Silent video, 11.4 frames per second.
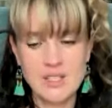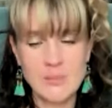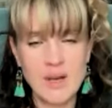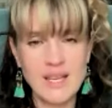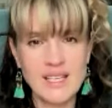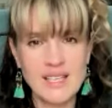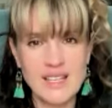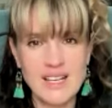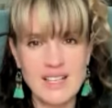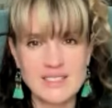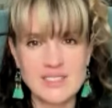You might get
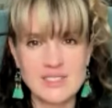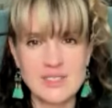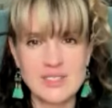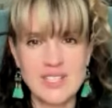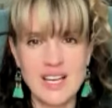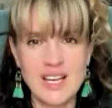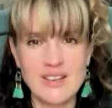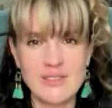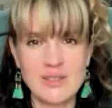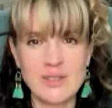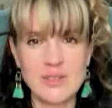the answers to that
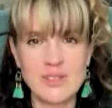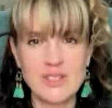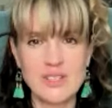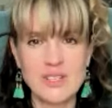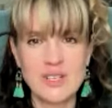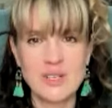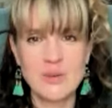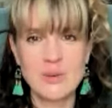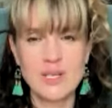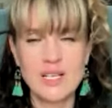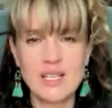if you
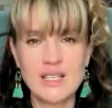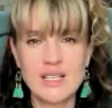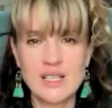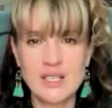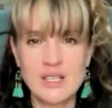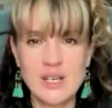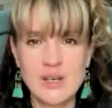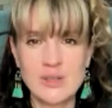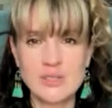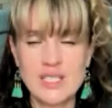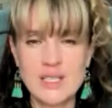really can
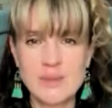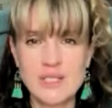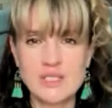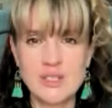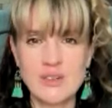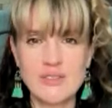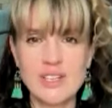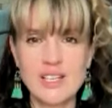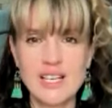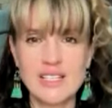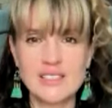go deep into your
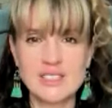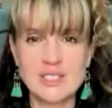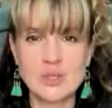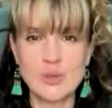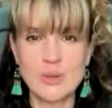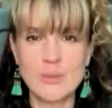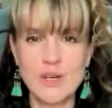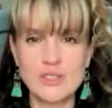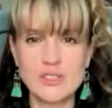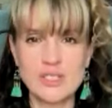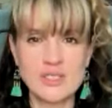feelings and your
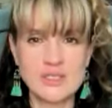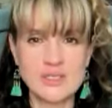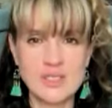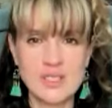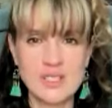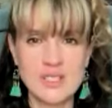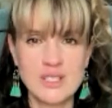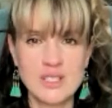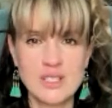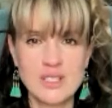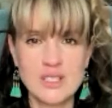emotions
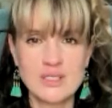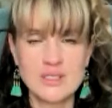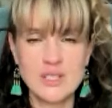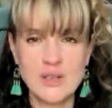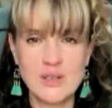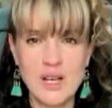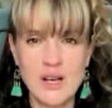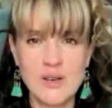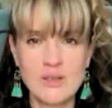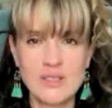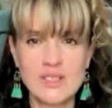
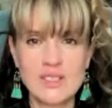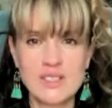solo